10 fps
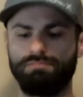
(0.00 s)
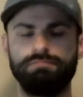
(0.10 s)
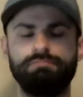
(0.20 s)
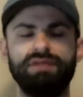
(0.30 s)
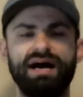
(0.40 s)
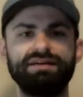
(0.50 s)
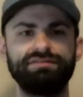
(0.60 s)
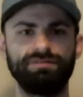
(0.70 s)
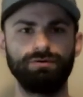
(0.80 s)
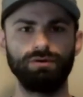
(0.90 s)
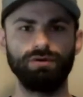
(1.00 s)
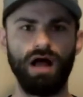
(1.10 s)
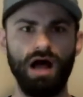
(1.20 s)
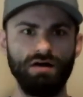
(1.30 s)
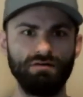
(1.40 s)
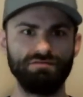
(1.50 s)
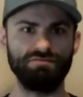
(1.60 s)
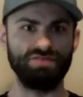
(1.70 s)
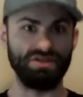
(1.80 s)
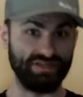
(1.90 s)
mindful of
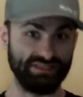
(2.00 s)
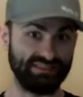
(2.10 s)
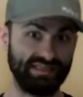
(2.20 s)
that this is